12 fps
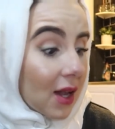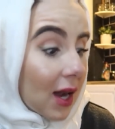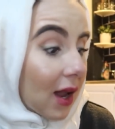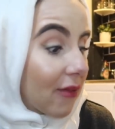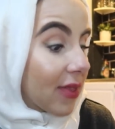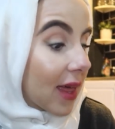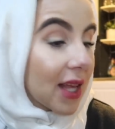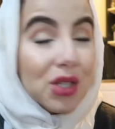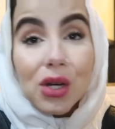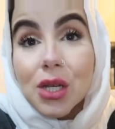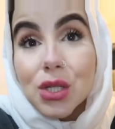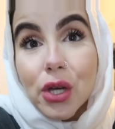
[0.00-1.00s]
love that.
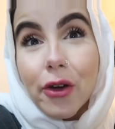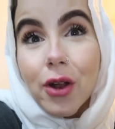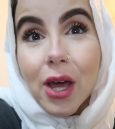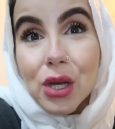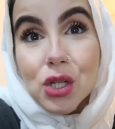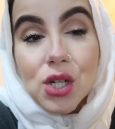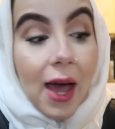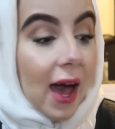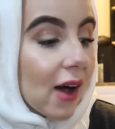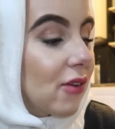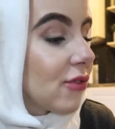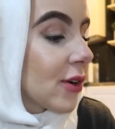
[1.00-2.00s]
That's the only cereal I usually
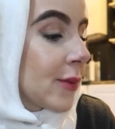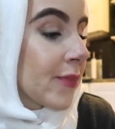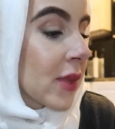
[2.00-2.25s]
have.